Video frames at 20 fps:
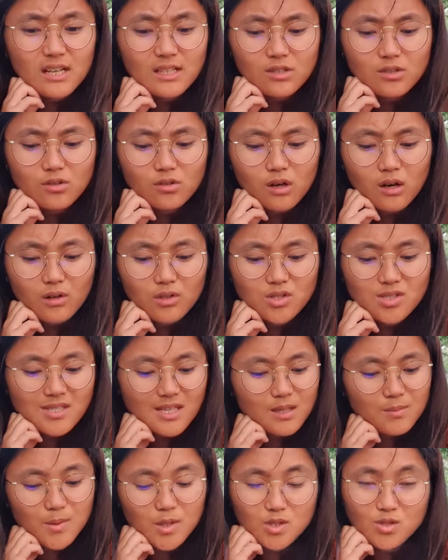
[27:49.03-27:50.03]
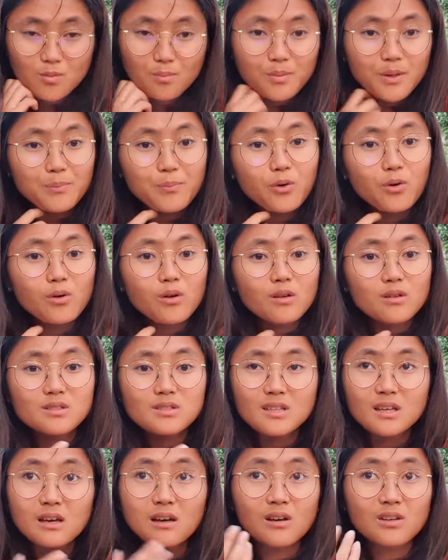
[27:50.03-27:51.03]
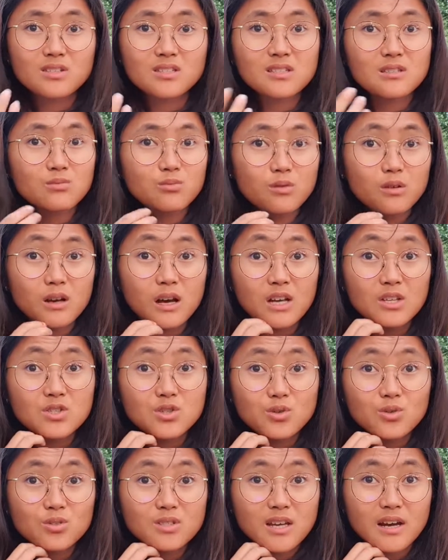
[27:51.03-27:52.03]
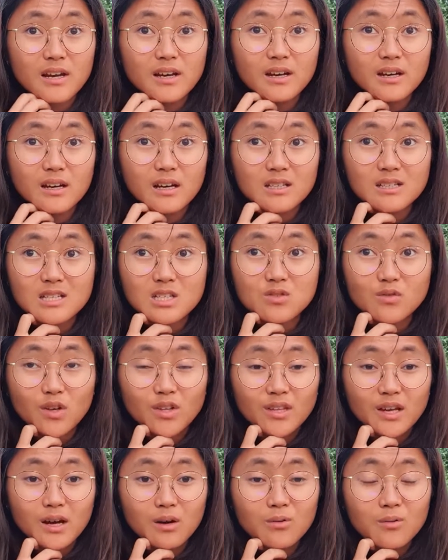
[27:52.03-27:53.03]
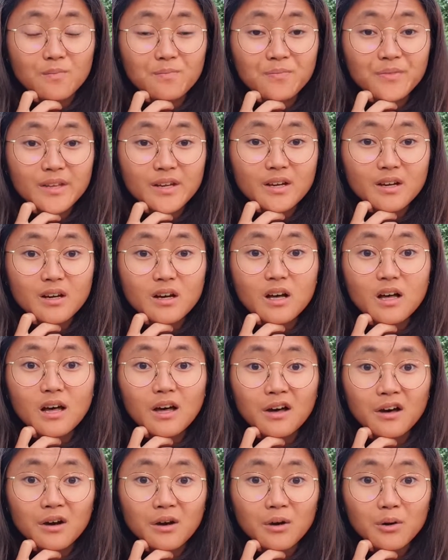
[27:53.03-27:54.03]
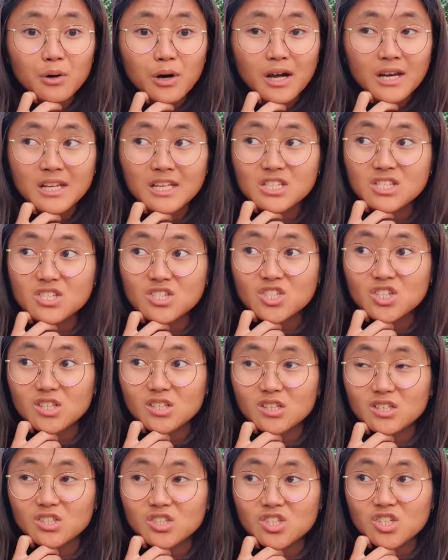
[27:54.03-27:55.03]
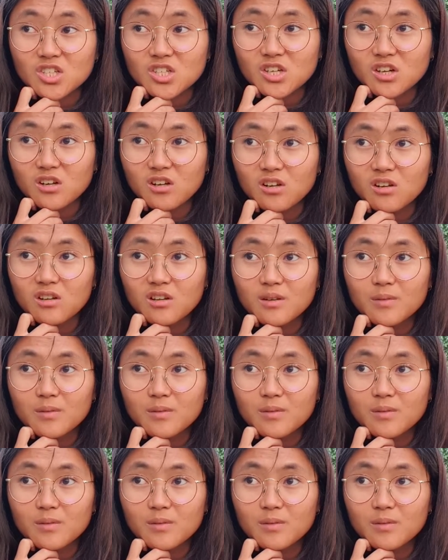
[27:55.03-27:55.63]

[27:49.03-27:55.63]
I don't know how to say, but the people I saw there, at least for now, are less chill in general.